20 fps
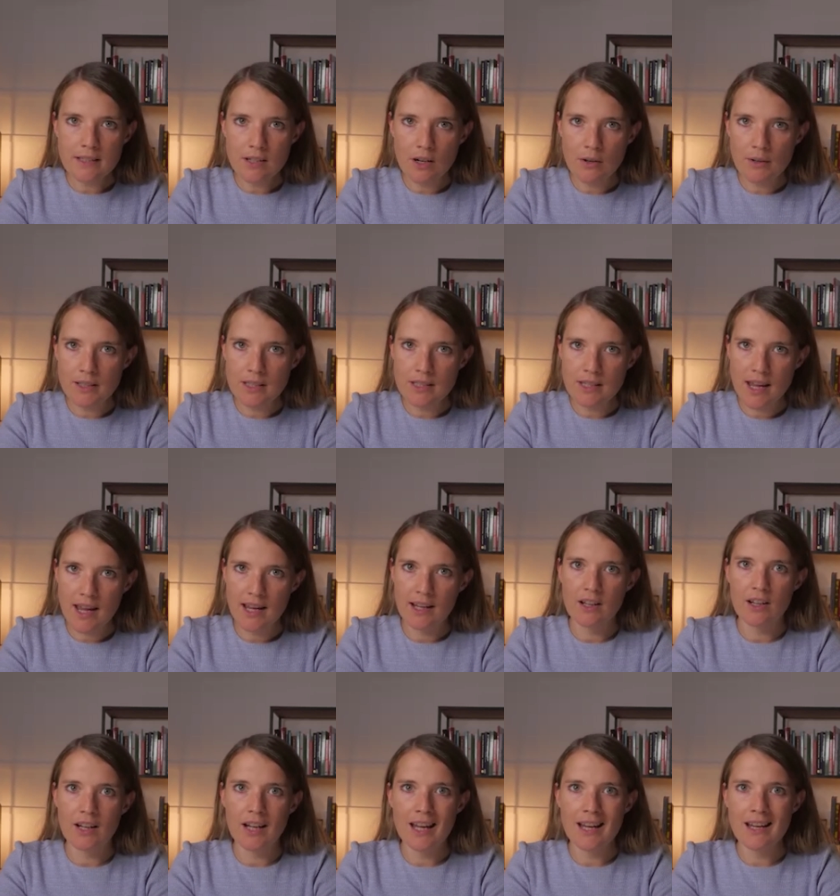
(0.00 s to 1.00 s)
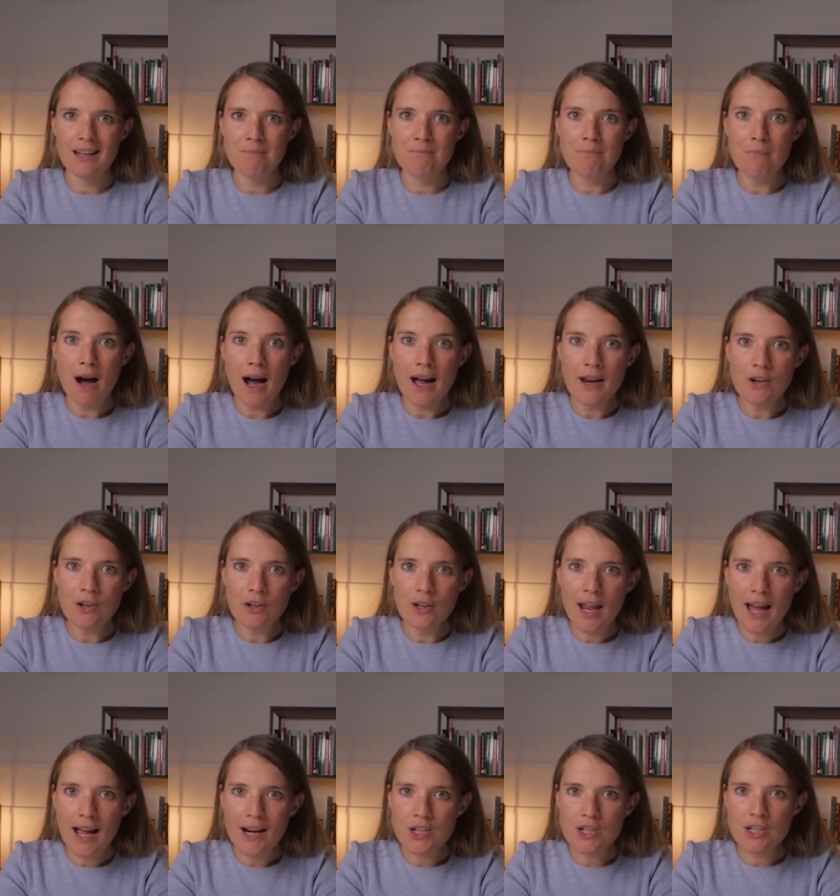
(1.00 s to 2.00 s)
So it's like, okay, it might
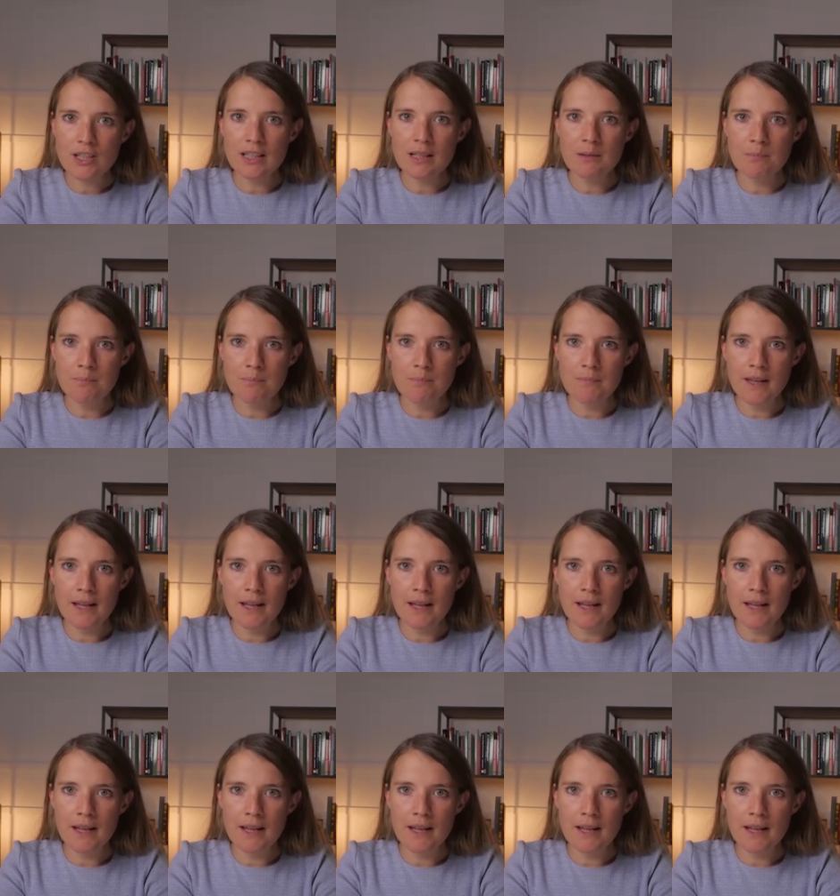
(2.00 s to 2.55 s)
not actually